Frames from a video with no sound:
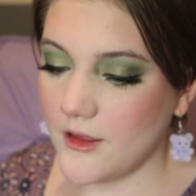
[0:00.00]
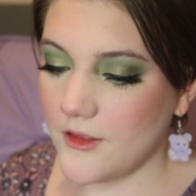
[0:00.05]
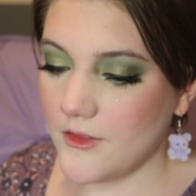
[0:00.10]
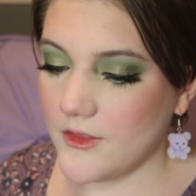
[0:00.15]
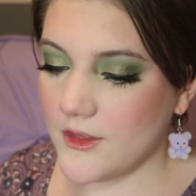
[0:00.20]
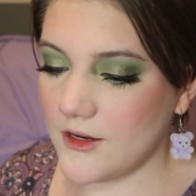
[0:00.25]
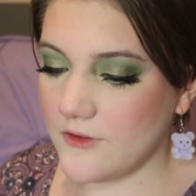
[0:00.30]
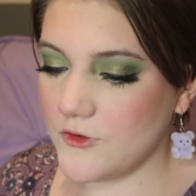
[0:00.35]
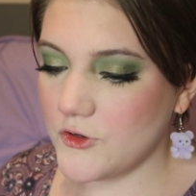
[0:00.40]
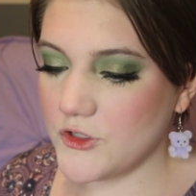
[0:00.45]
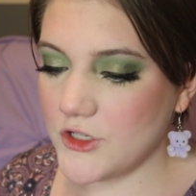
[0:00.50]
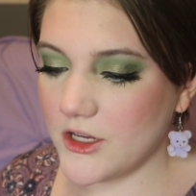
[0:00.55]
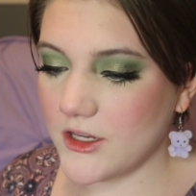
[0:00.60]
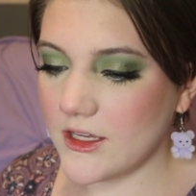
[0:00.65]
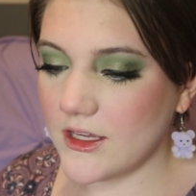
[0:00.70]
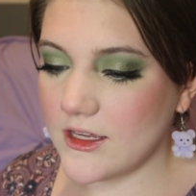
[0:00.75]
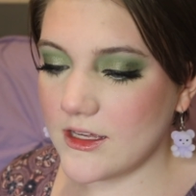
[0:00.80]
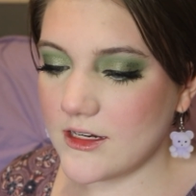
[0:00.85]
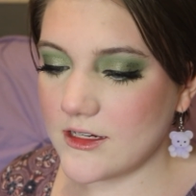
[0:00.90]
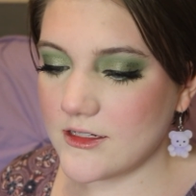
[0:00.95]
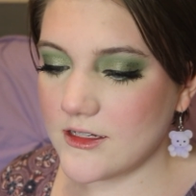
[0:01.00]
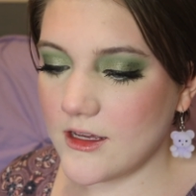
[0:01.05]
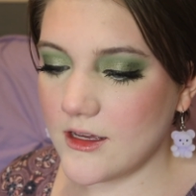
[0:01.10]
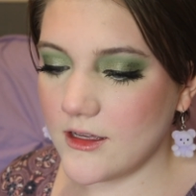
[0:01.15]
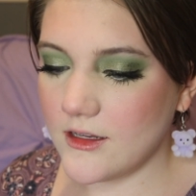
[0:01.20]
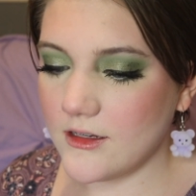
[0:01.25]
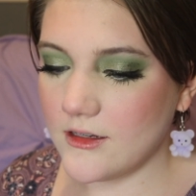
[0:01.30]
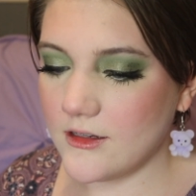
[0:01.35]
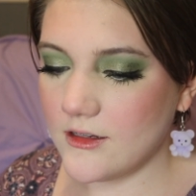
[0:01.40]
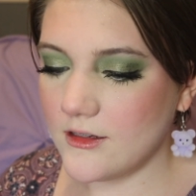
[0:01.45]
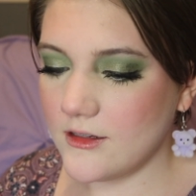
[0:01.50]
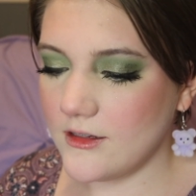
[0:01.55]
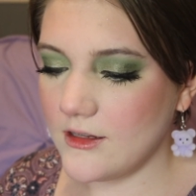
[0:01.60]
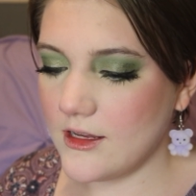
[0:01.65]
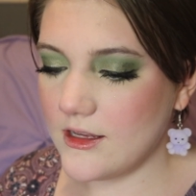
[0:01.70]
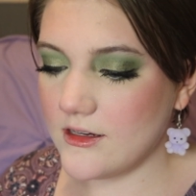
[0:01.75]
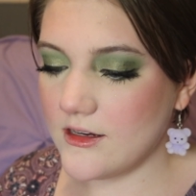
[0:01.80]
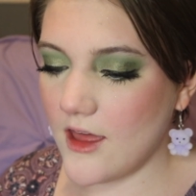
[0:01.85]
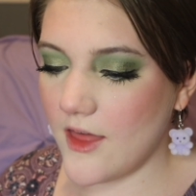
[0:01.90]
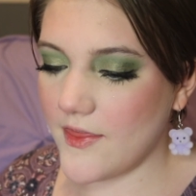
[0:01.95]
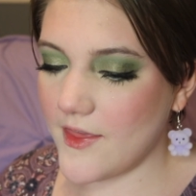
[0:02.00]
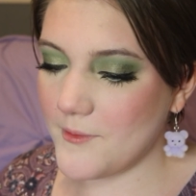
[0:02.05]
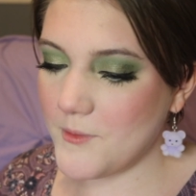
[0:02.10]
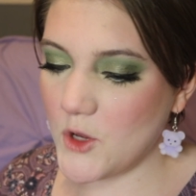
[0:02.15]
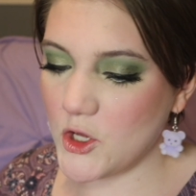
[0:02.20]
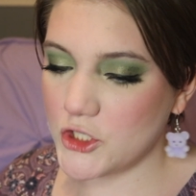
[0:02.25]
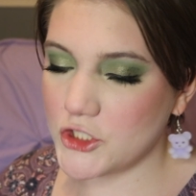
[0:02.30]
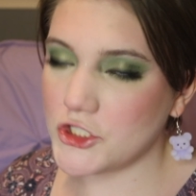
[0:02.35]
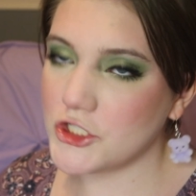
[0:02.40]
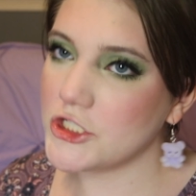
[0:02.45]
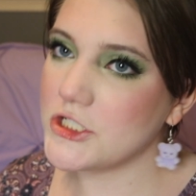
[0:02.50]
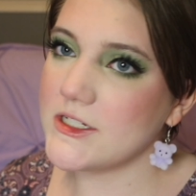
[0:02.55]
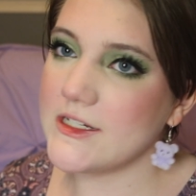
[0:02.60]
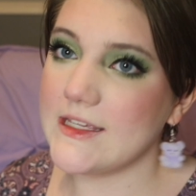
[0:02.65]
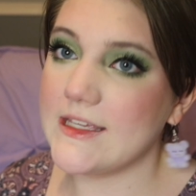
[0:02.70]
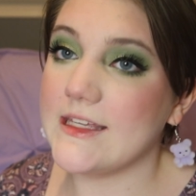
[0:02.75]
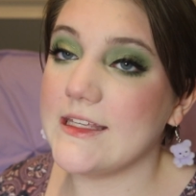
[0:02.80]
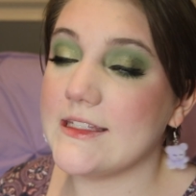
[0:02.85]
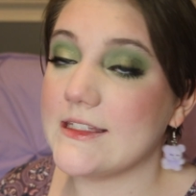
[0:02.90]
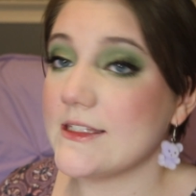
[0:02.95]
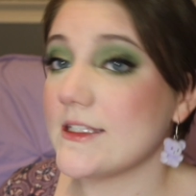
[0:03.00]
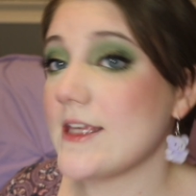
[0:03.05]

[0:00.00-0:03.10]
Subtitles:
But if you're dunking in a ton and not that much is